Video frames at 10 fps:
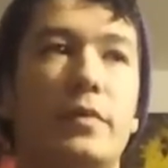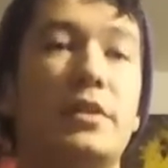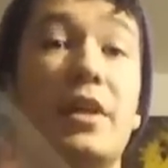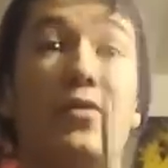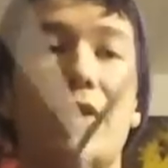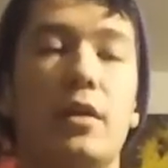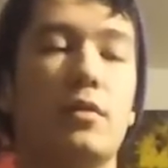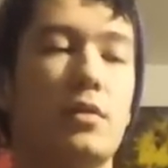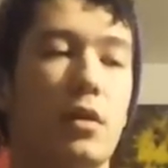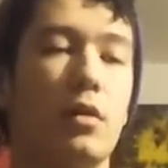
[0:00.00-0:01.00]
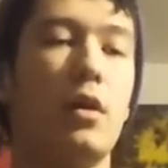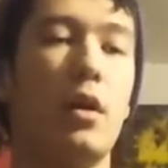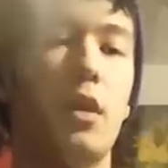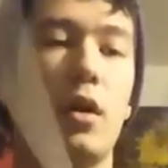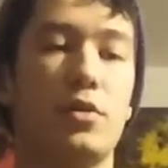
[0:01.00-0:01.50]
definite, so
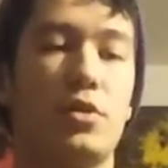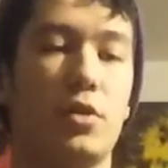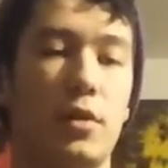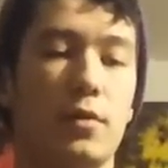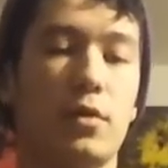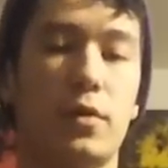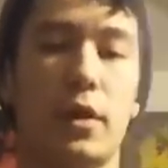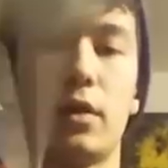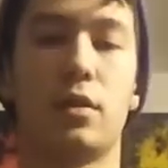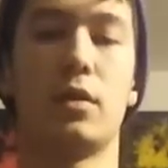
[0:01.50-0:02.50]
I'll just show you real quick.